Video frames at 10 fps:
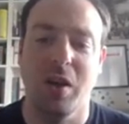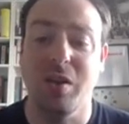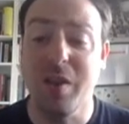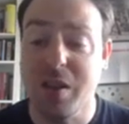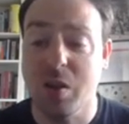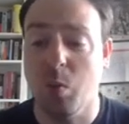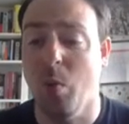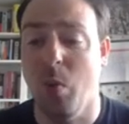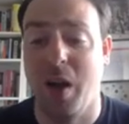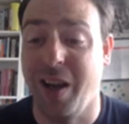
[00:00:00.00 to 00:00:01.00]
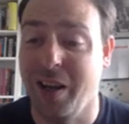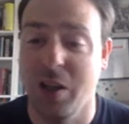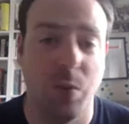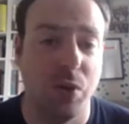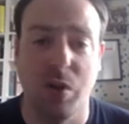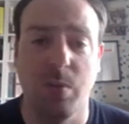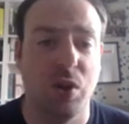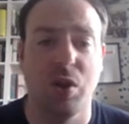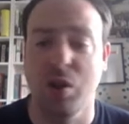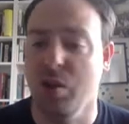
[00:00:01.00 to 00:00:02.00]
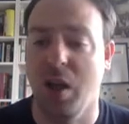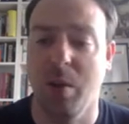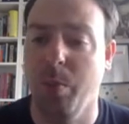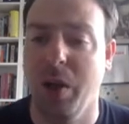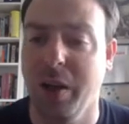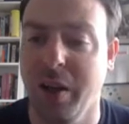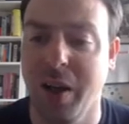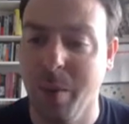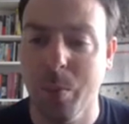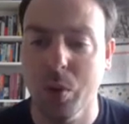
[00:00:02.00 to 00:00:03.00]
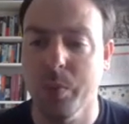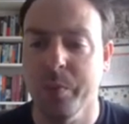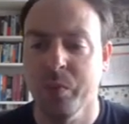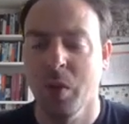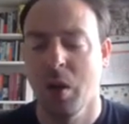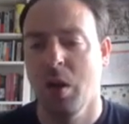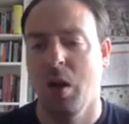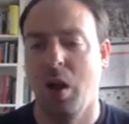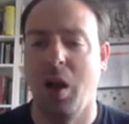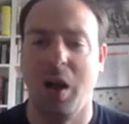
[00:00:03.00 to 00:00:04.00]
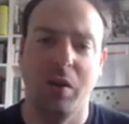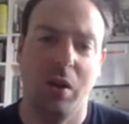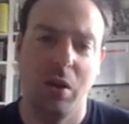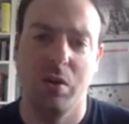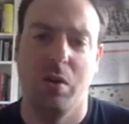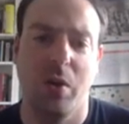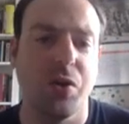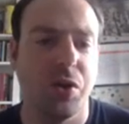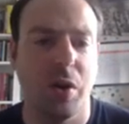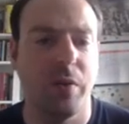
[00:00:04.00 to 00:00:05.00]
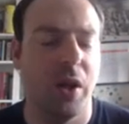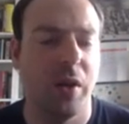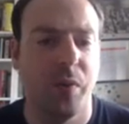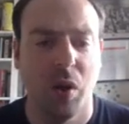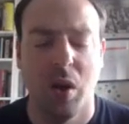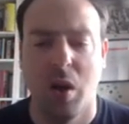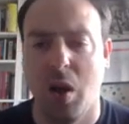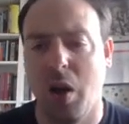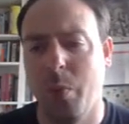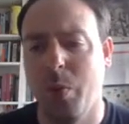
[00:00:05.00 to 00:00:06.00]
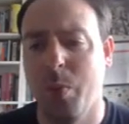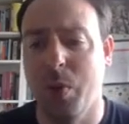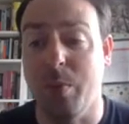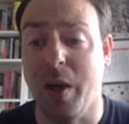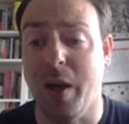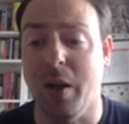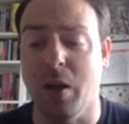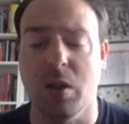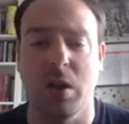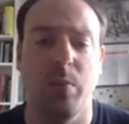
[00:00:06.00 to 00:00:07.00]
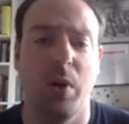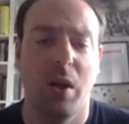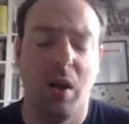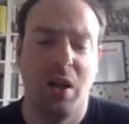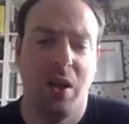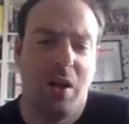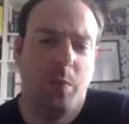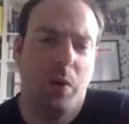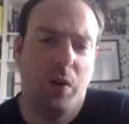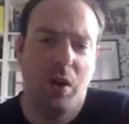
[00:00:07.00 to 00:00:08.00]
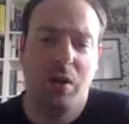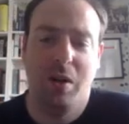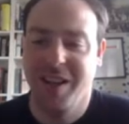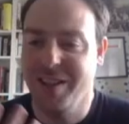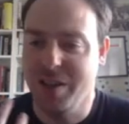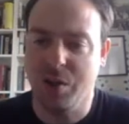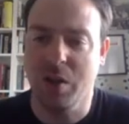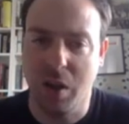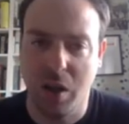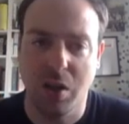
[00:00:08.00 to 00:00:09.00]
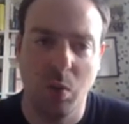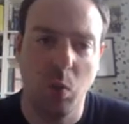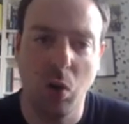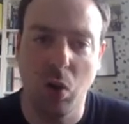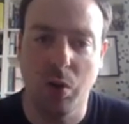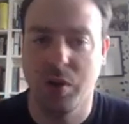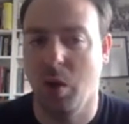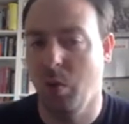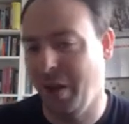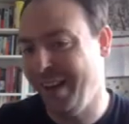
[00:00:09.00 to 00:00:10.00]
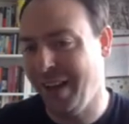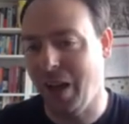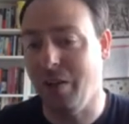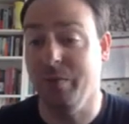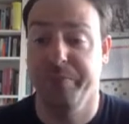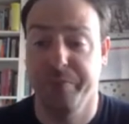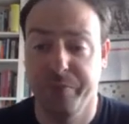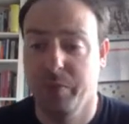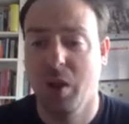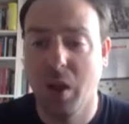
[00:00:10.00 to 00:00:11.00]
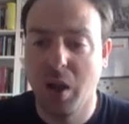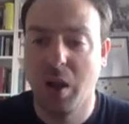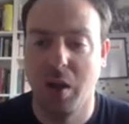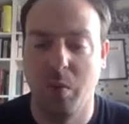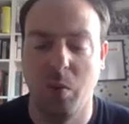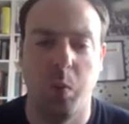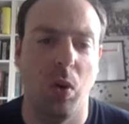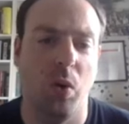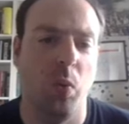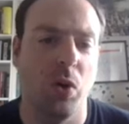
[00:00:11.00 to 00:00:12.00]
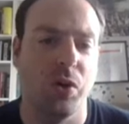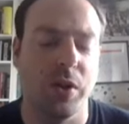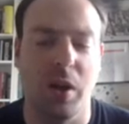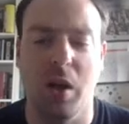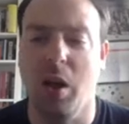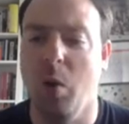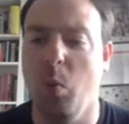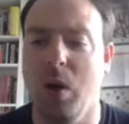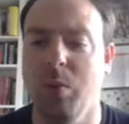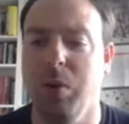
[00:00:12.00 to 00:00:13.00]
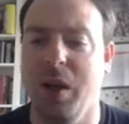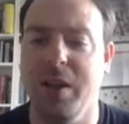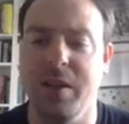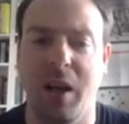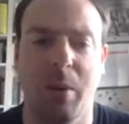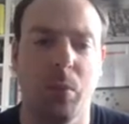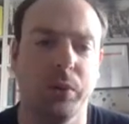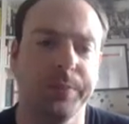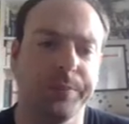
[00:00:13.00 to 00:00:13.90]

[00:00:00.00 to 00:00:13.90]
So this is one where Elizabeth seems to just take a big gamble, and, and the consequences of it uh, were pretty bad actually, but it, it but they, it doesn't lead to war. So again, it, what was this a, a well placed gamble?